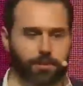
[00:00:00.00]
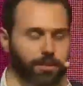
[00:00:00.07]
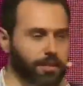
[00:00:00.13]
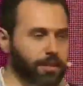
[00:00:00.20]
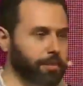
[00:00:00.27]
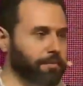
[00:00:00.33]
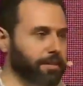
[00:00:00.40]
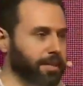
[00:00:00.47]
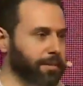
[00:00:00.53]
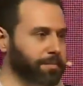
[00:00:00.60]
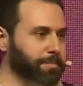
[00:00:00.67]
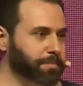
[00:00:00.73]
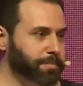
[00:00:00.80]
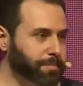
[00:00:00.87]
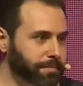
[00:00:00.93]
to your company
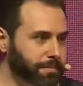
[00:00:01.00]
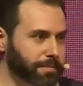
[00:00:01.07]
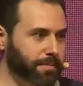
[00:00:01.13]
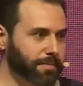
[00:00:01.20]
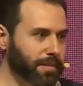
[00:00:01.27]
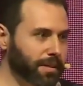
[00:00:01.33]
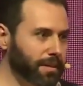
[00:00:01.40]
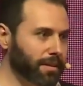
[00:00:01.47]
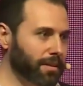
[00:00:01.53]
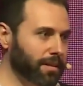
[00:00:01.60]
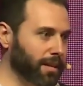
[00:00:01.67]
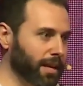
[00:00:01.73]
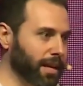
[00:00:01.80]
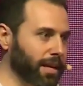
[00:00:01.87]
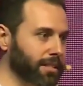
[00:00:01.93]

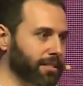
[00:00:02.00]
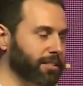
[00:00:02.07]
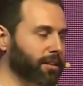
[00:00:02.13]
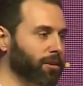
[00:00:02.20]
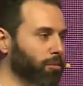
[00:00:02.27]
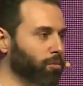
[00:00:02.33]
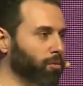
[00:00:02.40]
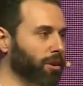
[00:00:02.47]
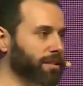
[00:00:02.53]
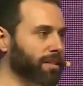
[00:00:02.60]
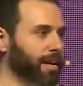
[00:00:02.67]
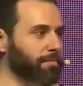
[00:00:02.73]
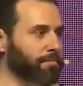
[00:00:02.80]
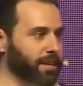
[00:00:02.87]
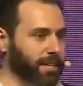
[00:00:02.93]
and what
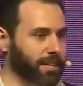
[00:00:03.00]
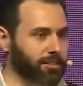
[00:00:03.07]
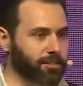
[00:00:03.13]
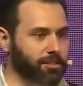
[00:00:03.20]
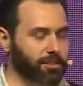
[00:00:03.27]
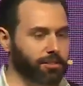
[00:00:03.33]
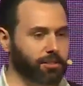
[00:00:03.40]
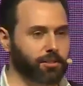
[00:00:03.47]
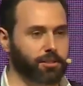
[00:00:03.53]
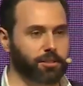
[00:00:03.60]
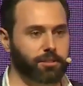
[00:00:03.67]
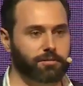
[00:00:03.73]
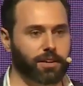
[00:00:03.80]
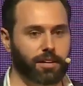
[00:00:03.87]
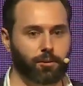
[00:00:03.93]
that means to your
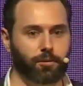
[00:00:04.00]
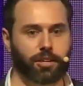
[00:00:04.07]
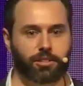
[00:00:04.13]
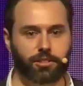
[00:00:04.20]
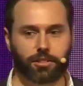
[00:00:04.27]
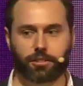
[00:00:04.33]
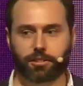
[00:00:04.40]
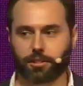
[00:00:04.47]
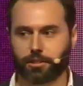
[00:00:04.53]
evaluation, your